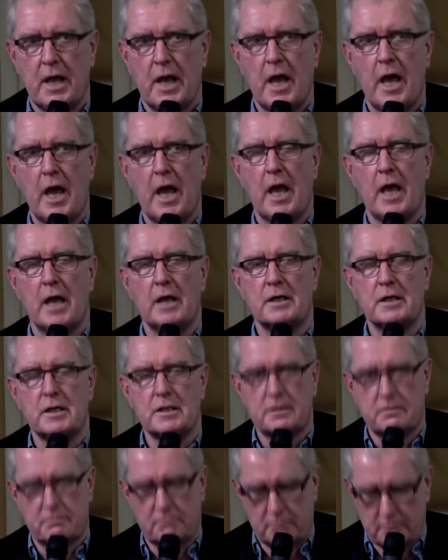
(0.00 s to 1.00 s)
And
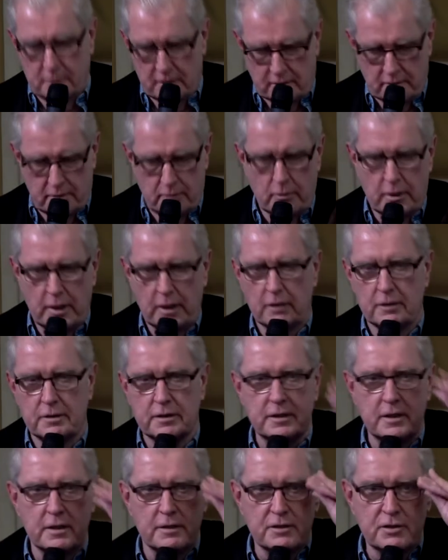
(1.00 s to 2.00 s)
he's, you know, he went on
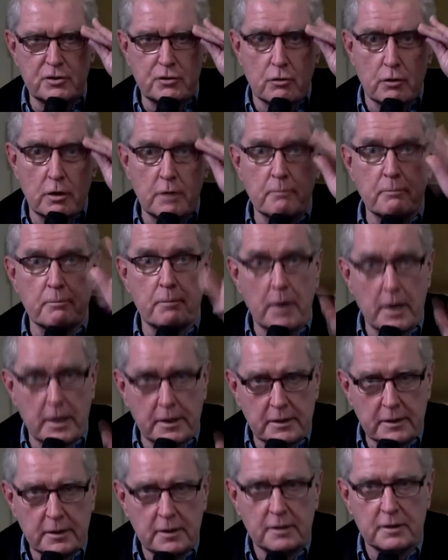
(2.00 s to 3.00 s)
to tell the story,
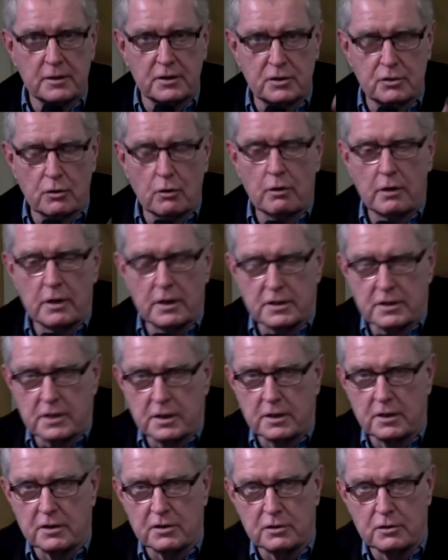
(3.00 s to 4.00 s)
but the story is
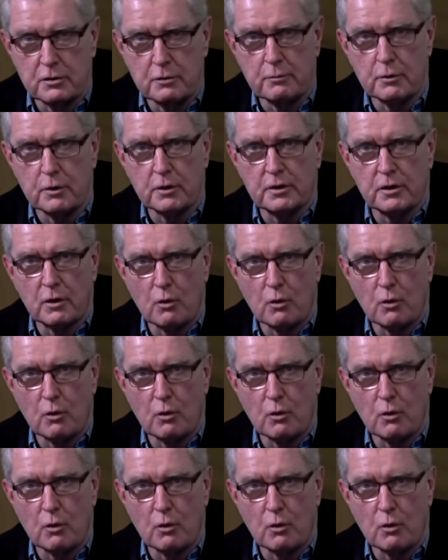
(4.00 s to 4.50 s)
in his new book.